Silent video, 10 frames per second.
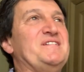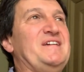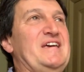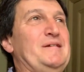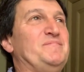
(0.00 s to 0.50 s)
to
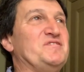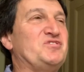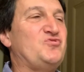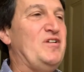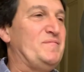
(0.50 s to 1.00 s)
keep the
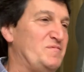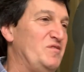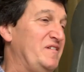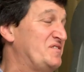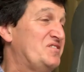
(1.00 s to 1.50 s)
script
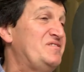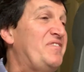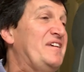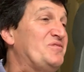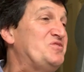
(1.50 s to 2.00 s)
moving because there's
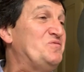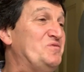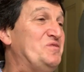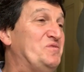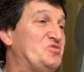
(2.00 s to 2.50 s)
nothing else you
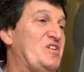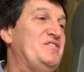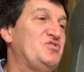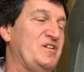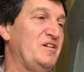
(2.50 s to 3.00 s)
can do to
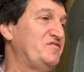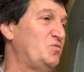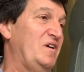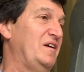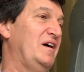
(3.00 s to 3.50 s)
change it. And after
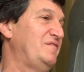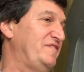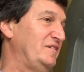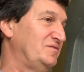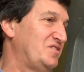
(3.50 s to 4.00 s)
a while, I
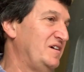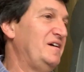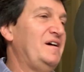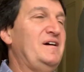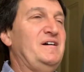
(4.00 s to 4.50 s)
felt
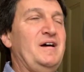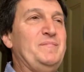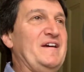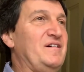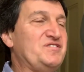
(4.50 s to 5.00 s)
I'm
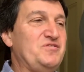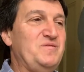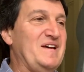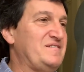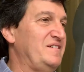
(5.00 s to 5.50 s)
being asked to do
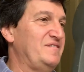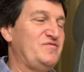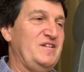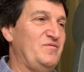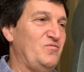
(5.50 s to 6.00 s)
yet another
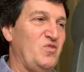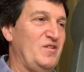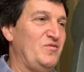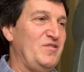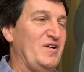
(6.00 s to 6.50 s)
free
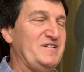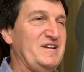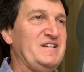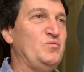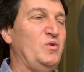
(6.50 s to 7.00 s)
rewrite.
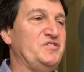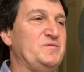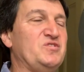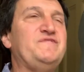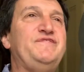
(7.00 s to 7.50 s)
I didn't want
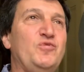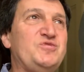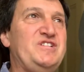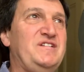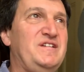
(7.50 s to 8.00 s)
to. It took
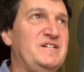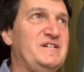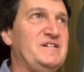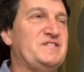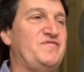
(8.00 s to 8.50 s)
14
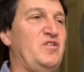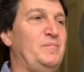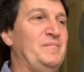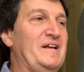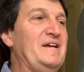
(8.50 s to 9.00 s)
years
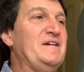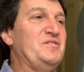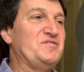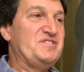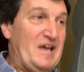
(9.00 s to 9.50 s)
from
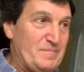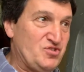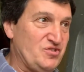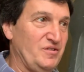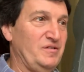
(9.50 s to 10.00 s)

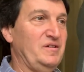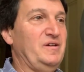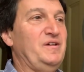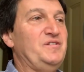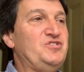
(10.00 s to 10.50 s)
conception
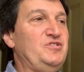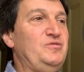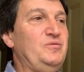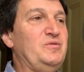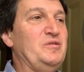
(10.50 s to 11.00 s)

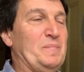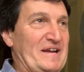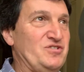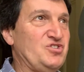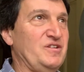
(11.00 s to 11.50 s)
to
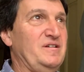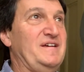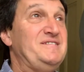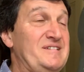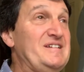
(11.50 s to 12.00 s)
completion.
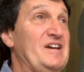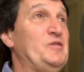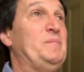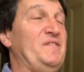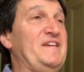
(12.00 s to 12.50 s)
It did
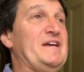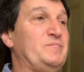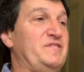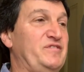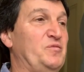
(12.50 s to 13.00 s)
open the
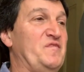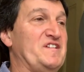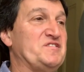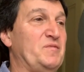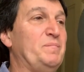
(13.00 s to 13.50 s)
Edinburgh Film
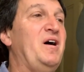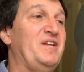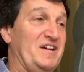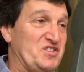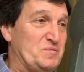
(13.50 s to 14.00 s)
Festival,
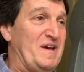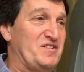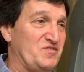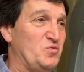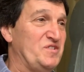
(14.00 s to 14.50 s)
partly, I suspect,
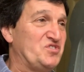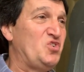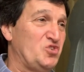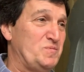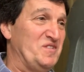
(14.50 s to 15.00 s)
because of the word
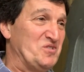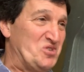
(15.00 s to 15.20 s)
Scotsman in the